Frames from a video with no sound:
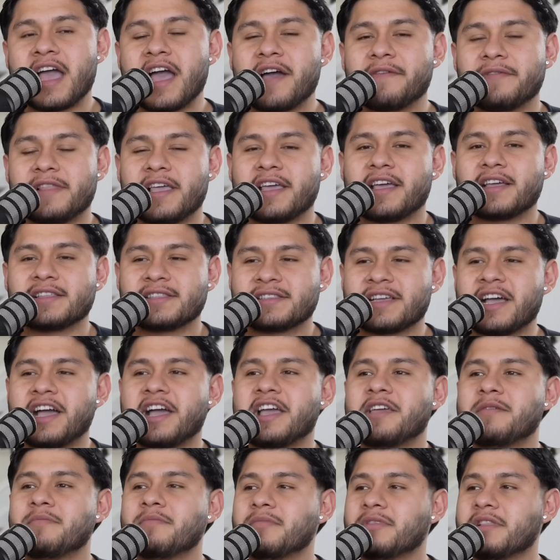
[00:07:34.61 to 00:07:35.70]
have like a
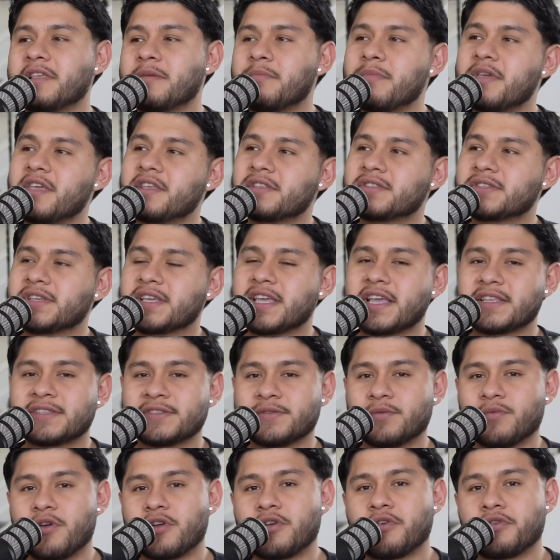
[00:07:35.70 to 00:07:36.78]
time limit to get to
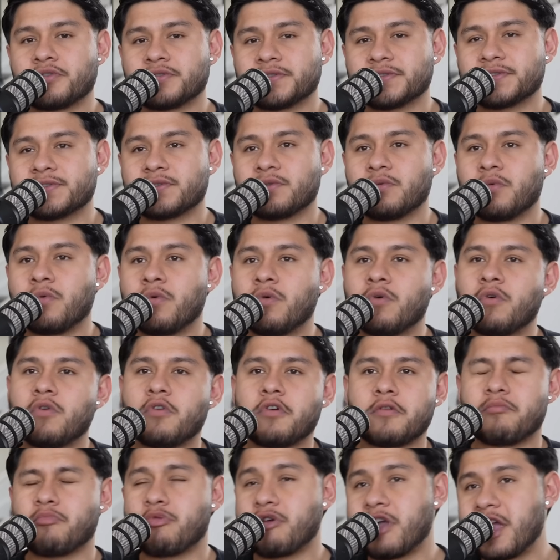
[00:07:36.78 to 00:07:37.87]
work or to school
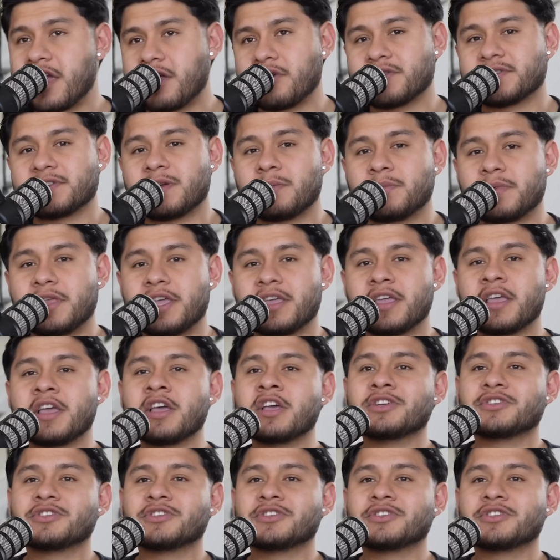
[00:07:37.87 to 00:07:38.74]
or break or something.